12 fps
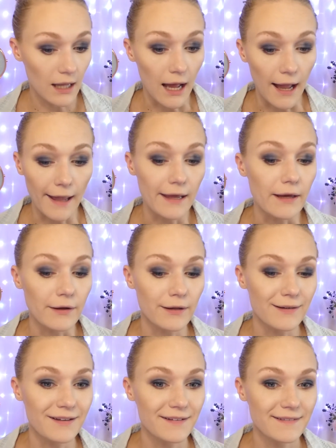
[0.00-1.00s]
I
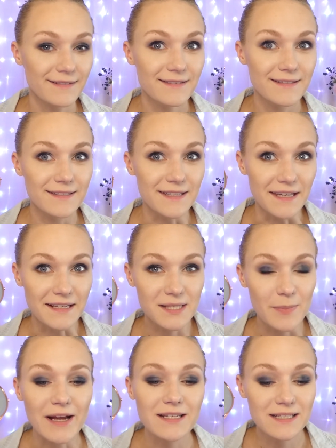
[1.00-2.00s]

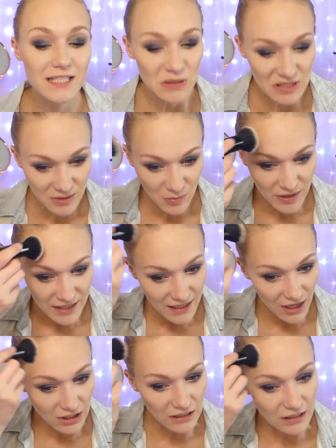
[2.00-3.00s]
expected it to be
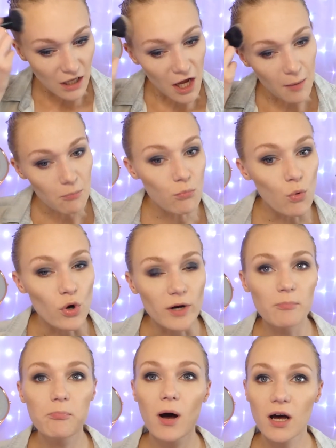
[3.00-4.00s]
a lot more
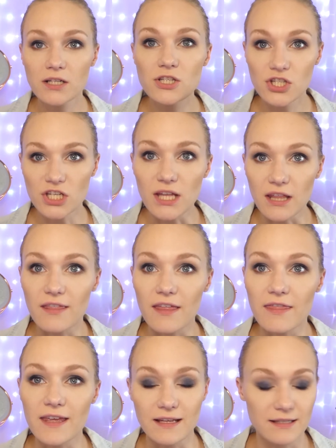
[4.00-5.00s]
punchy than
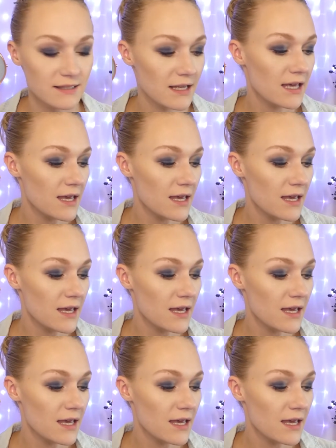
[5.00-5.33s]
this